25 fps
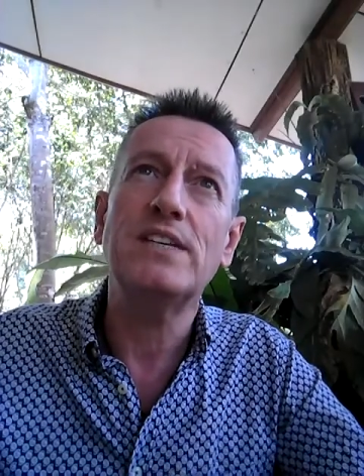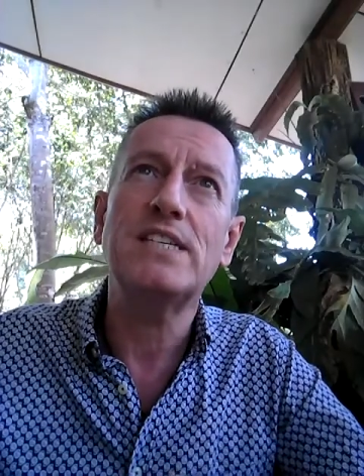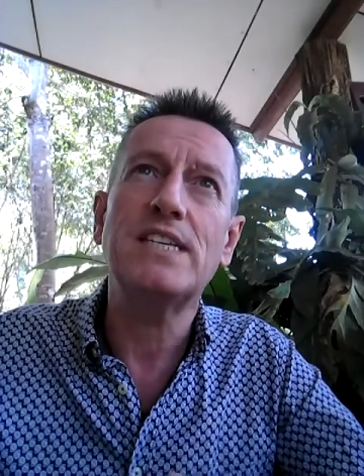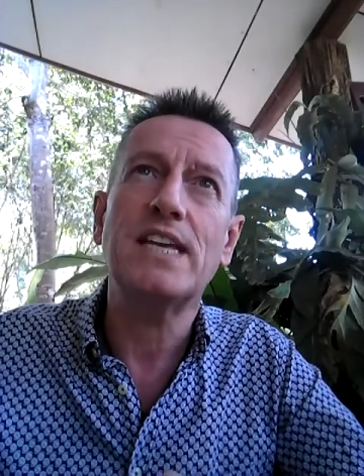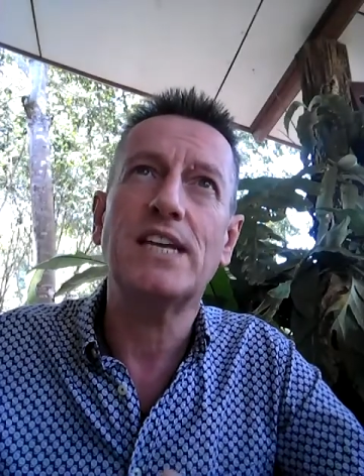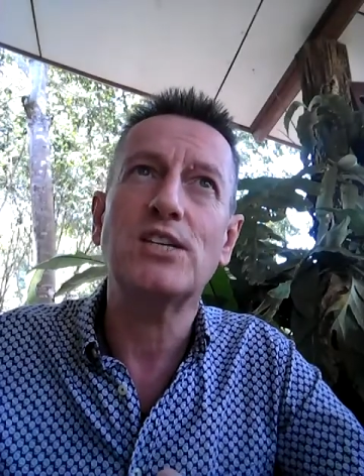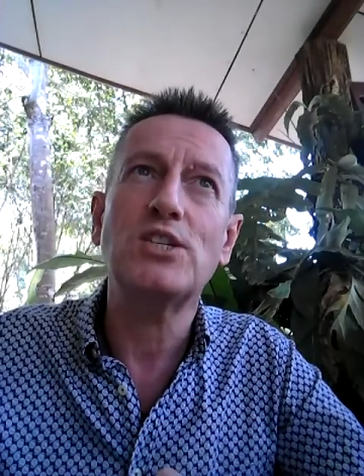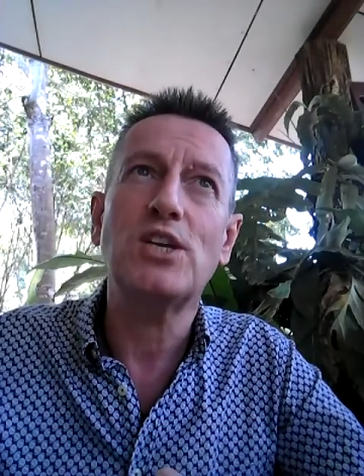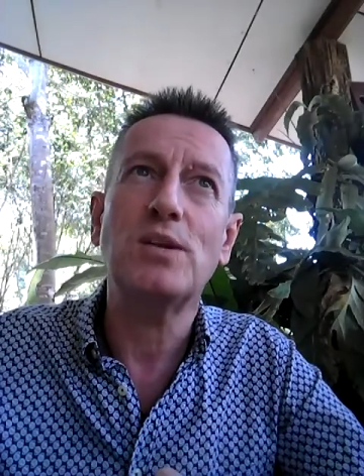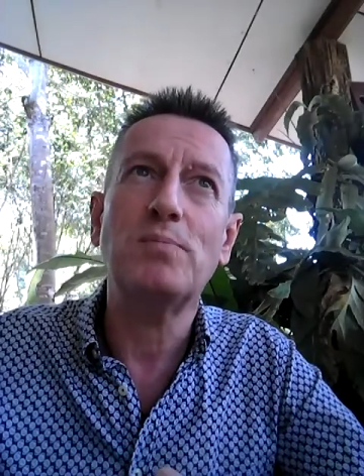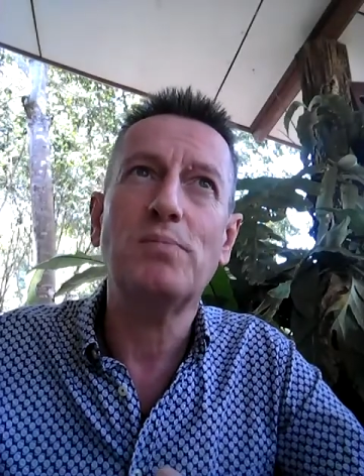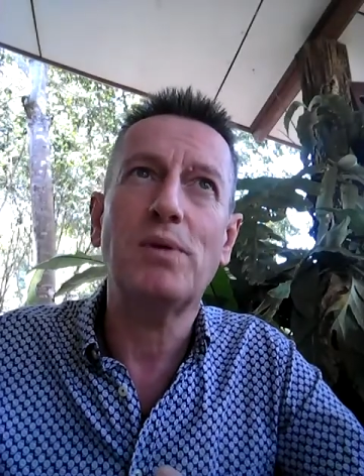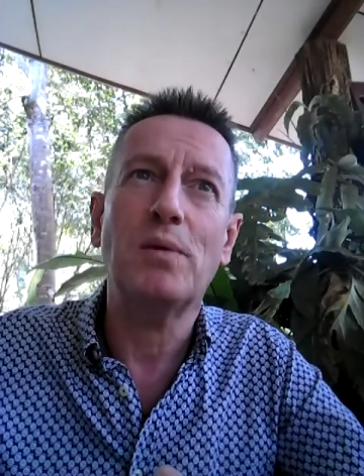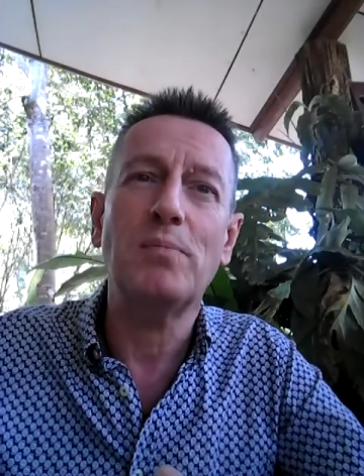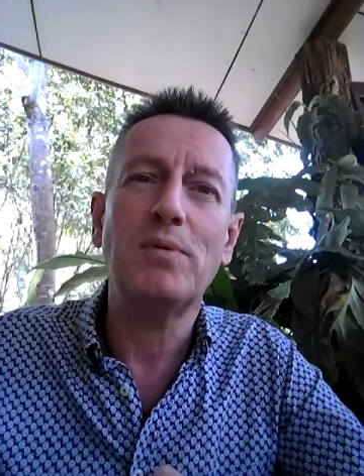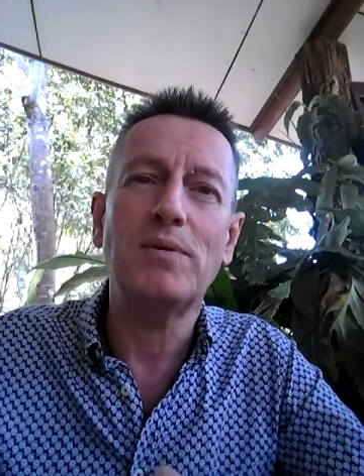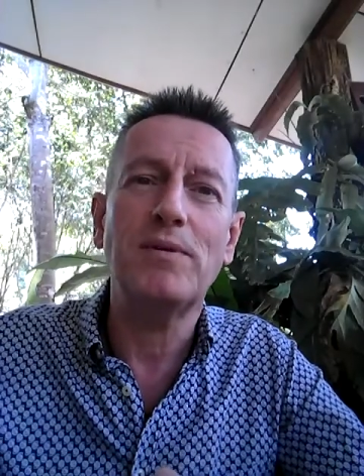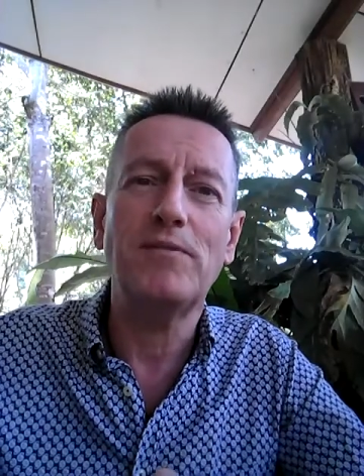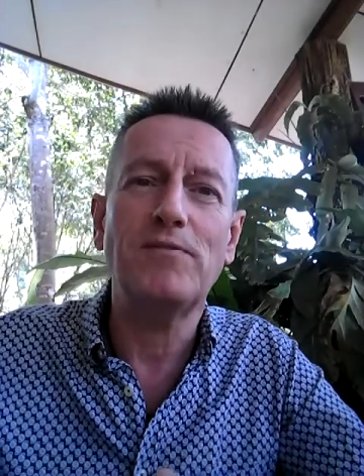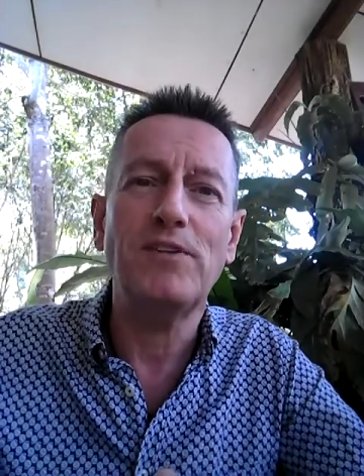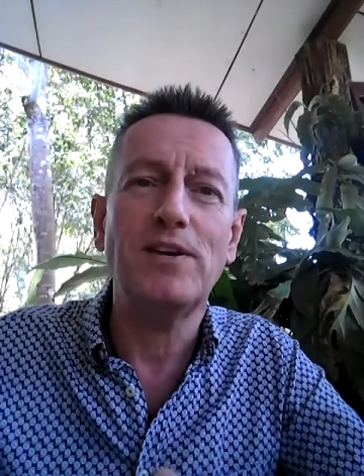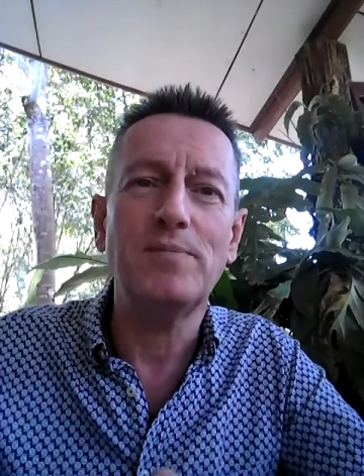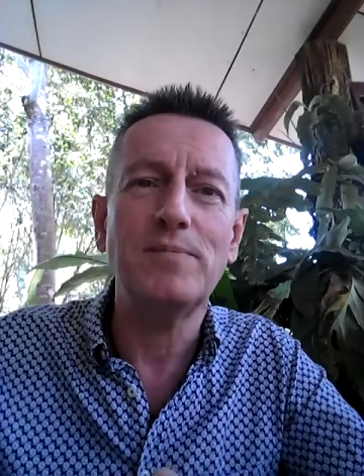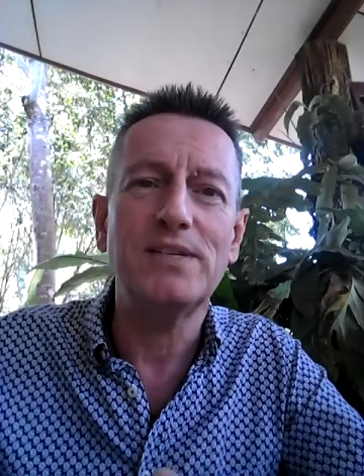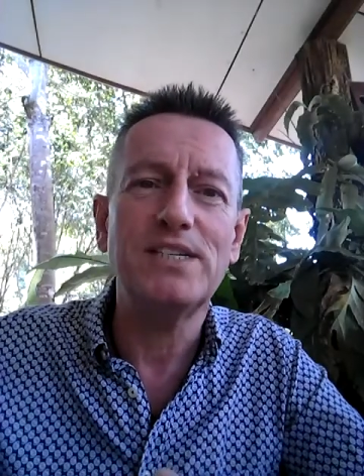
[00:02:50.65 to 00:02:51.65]
it's actually
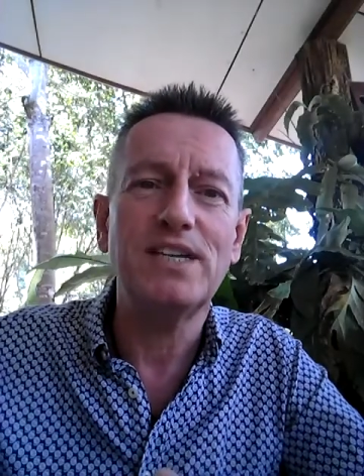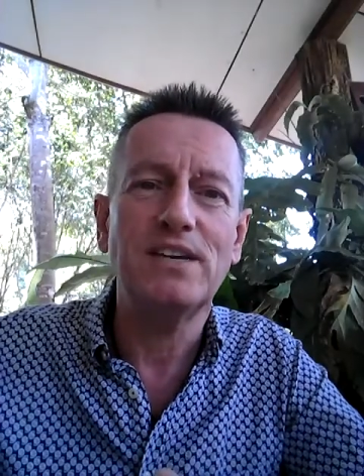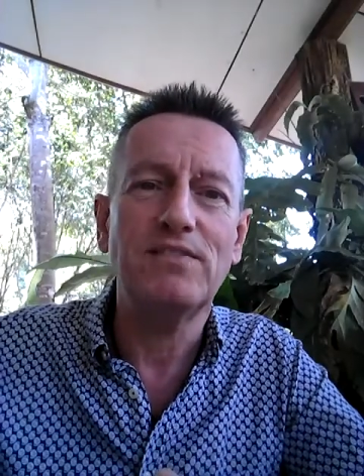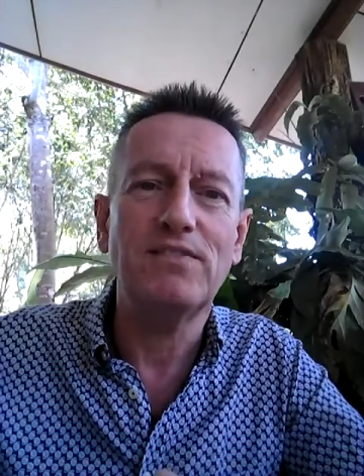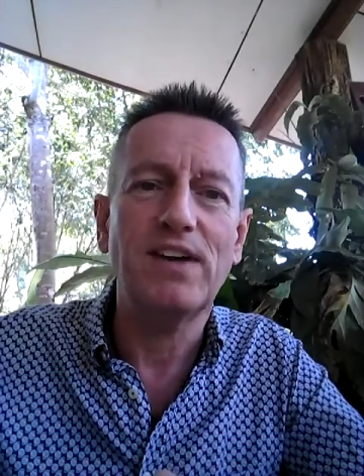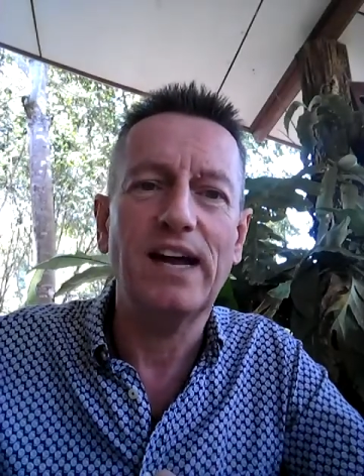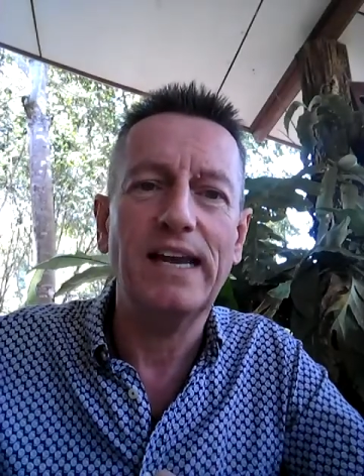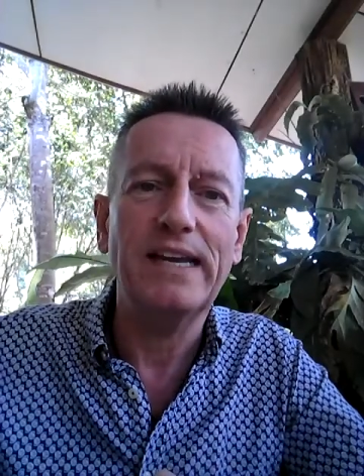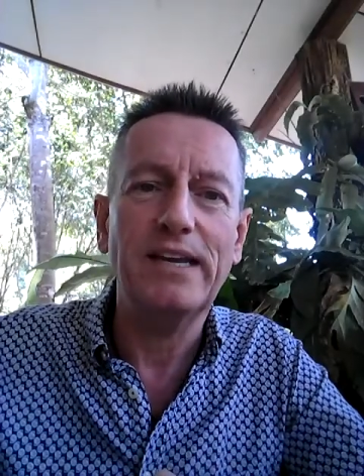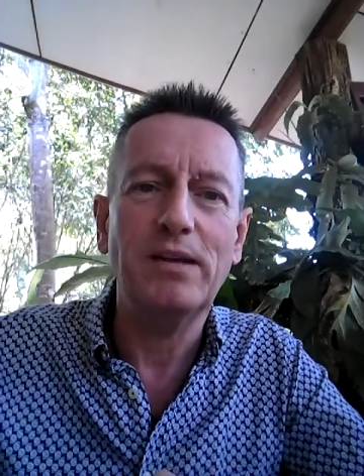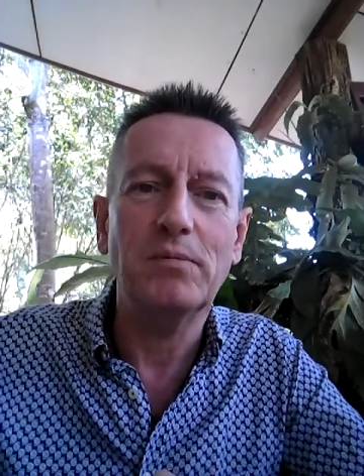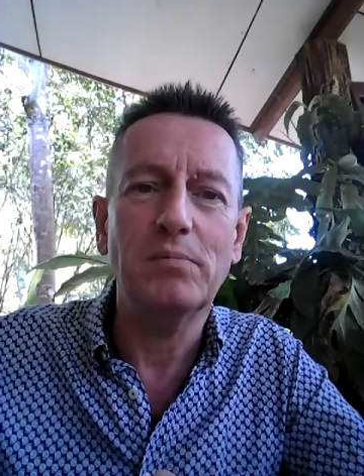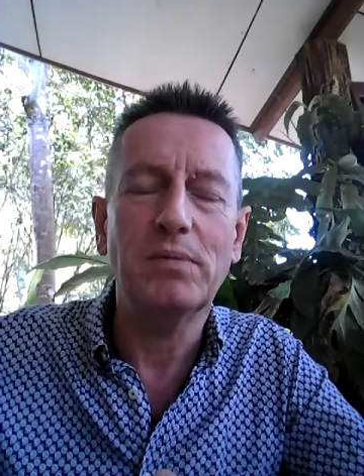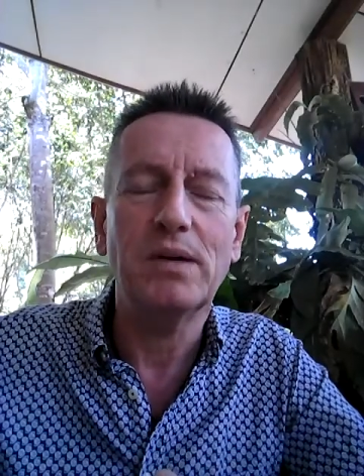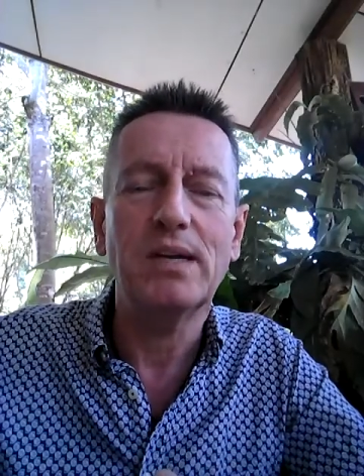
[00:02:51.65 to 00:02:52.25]
probably of limited value.